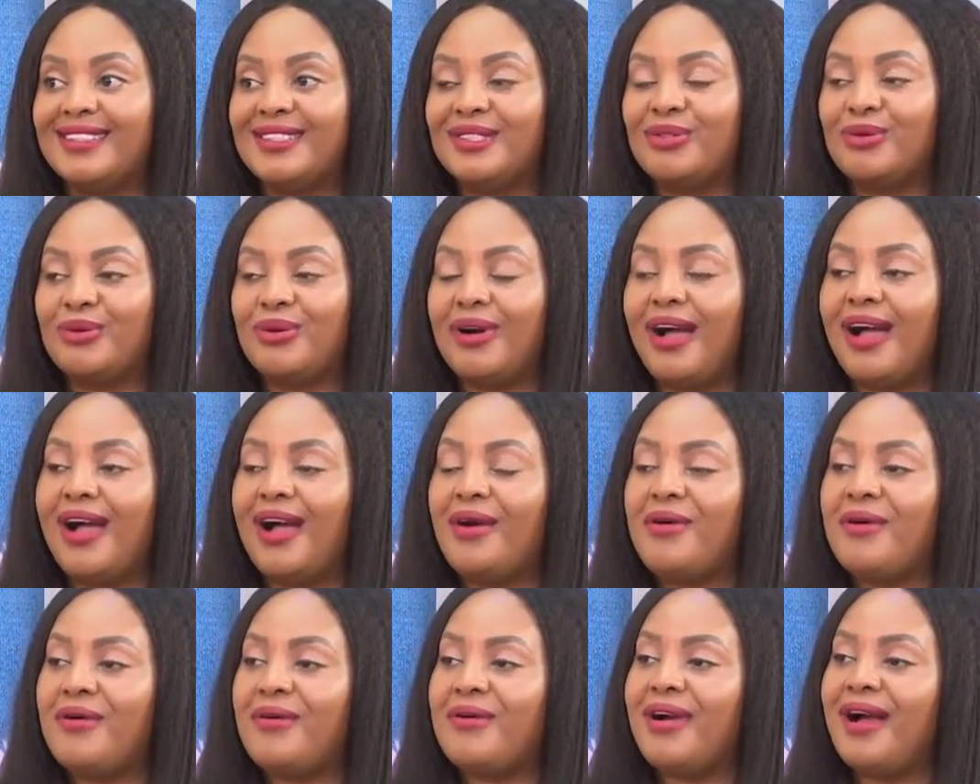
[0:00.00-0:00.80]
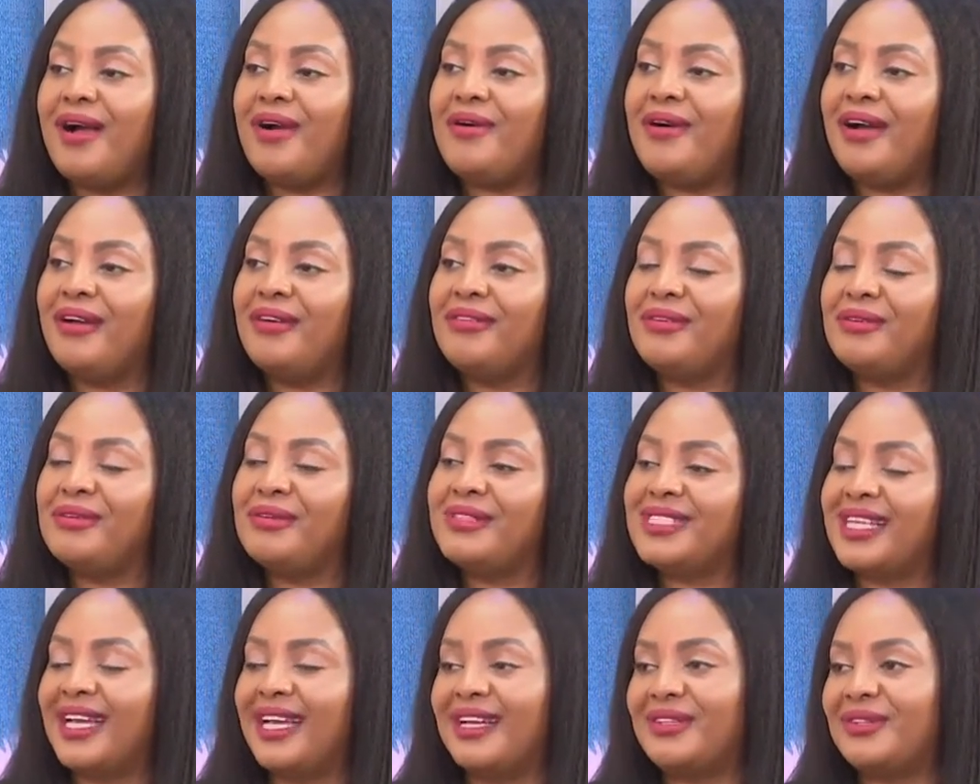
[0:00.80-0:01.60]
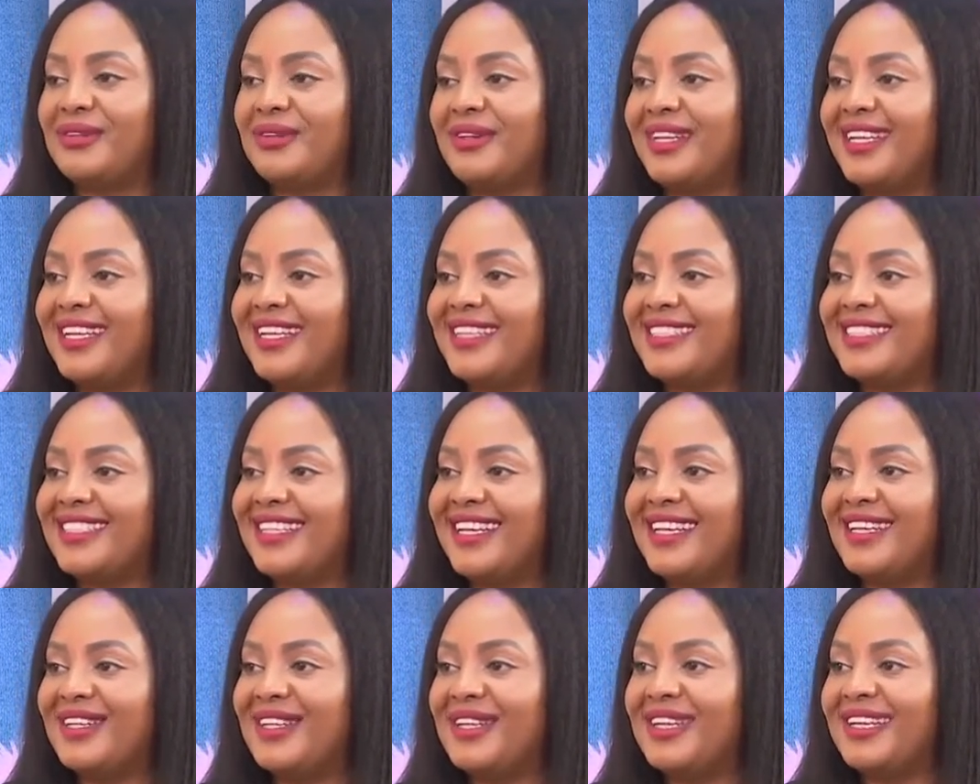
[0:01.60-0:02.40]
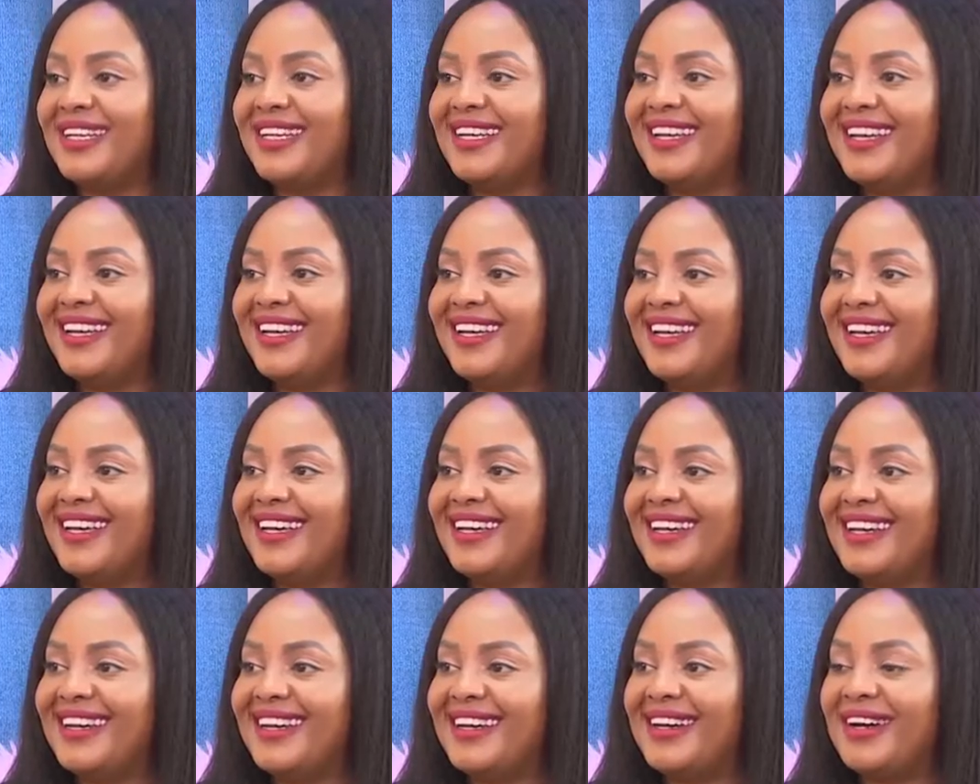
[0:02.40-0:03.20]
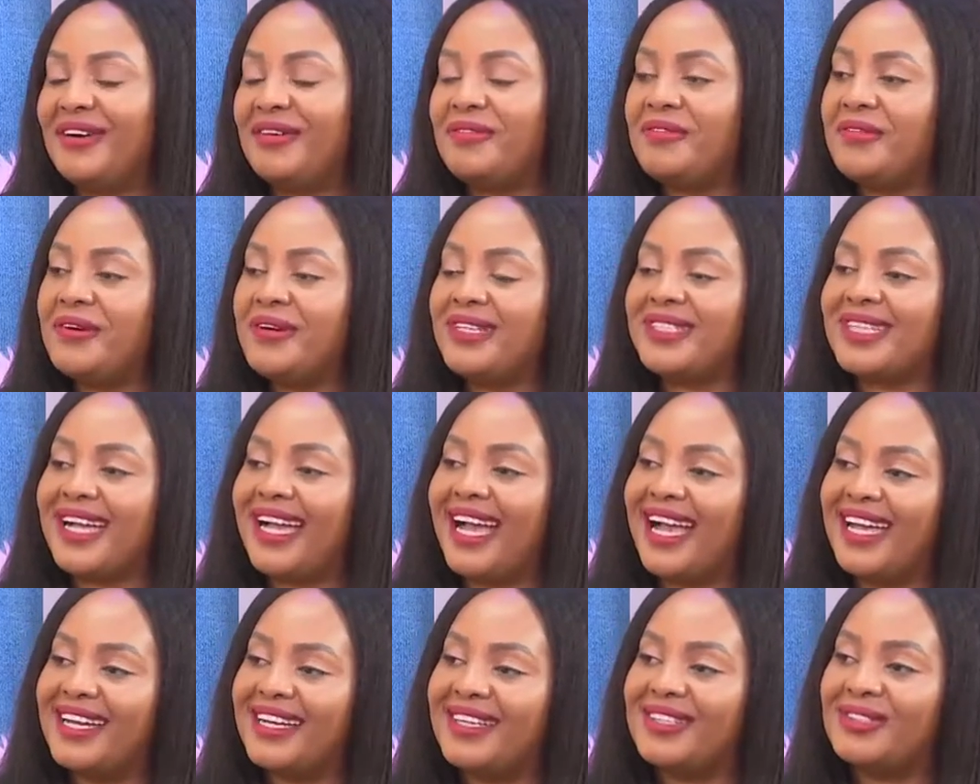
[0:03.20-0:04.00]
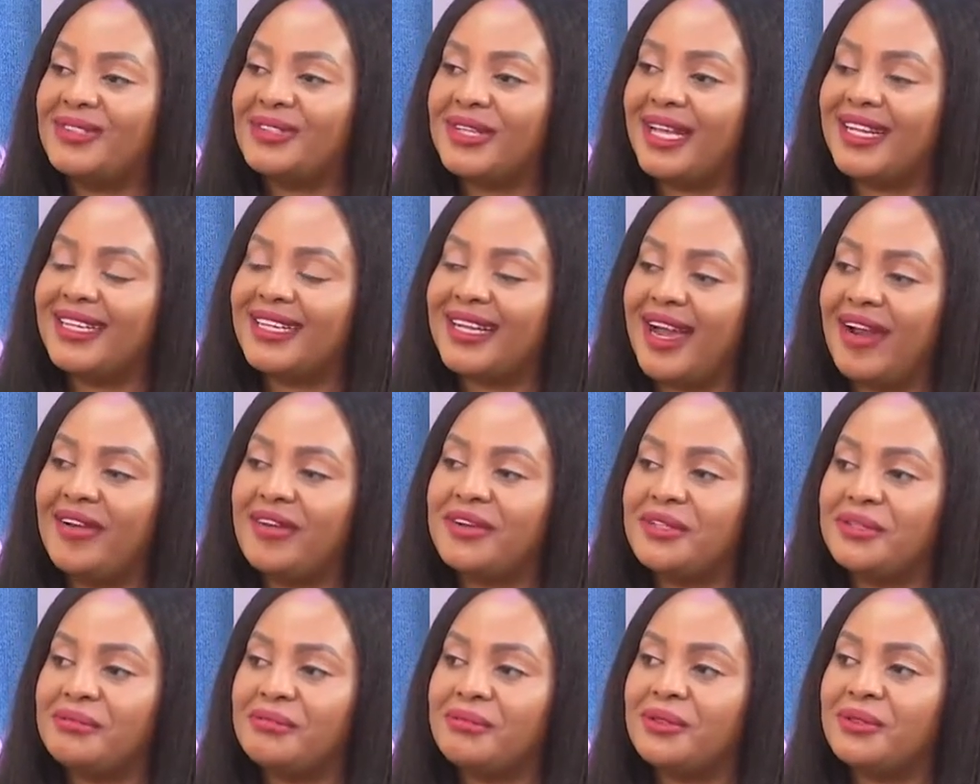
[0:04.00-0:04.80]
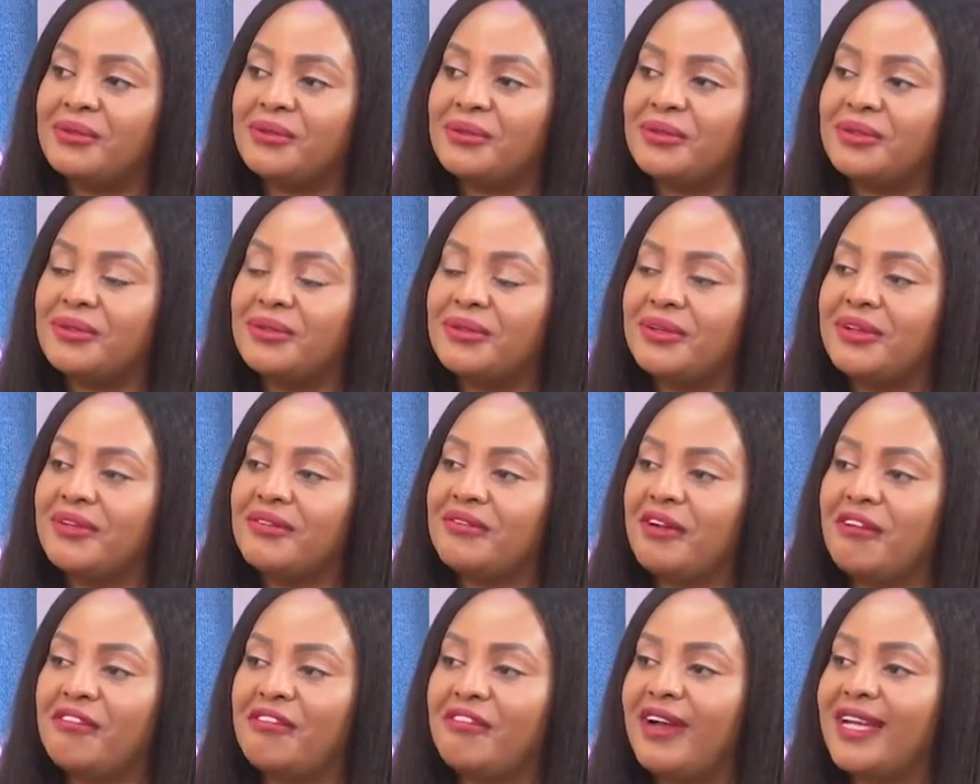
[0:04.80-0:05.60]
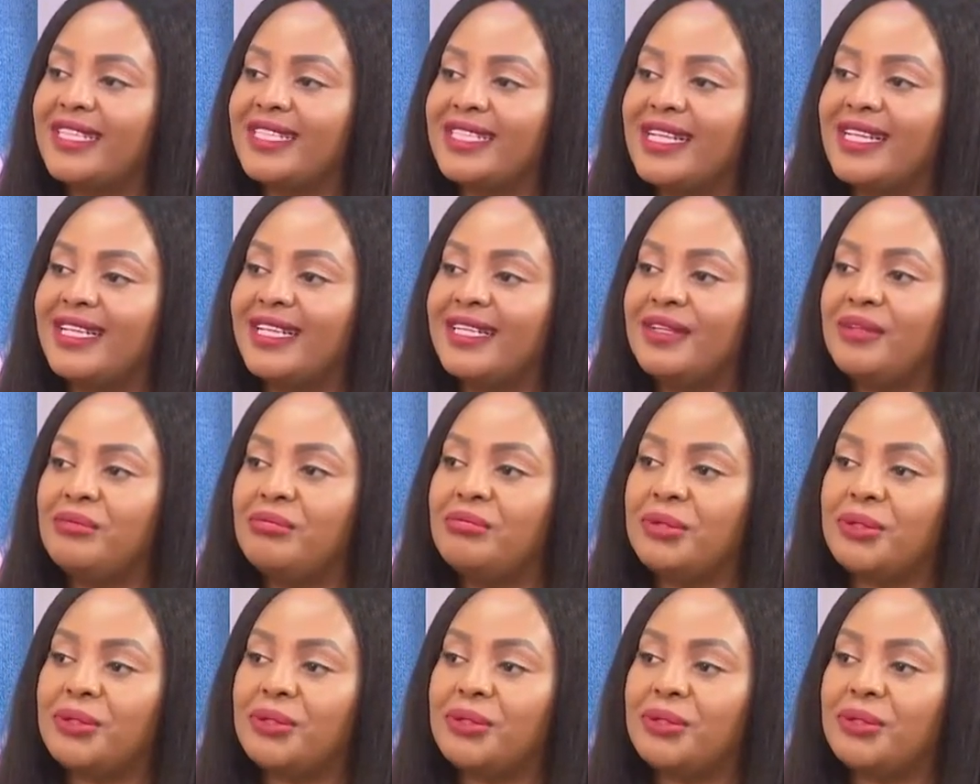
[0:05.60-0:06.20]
So how have you sat on it, and what encouragement would you give a first lady?